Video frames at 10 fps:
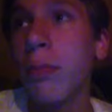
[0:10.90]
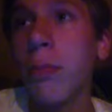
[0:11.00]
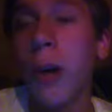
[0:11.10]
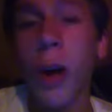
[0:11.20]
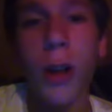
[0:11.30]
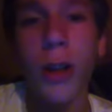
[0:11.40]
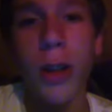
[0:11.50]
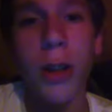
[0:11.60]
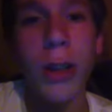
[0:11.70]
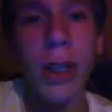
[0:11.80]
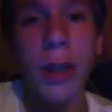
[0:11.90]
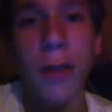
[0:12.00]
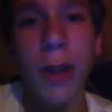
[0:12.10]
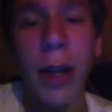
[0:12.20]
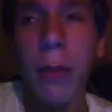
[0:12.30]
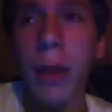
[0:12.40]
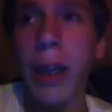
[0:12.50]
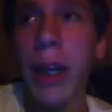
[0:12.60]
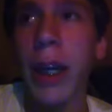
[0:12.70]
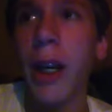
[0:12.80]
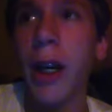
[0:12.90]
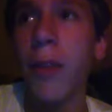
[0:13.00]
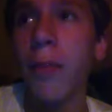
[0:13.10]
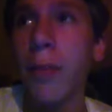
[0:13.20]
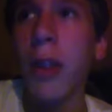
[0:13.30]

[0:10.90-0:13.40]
my heart just goes out to the family, and, uh,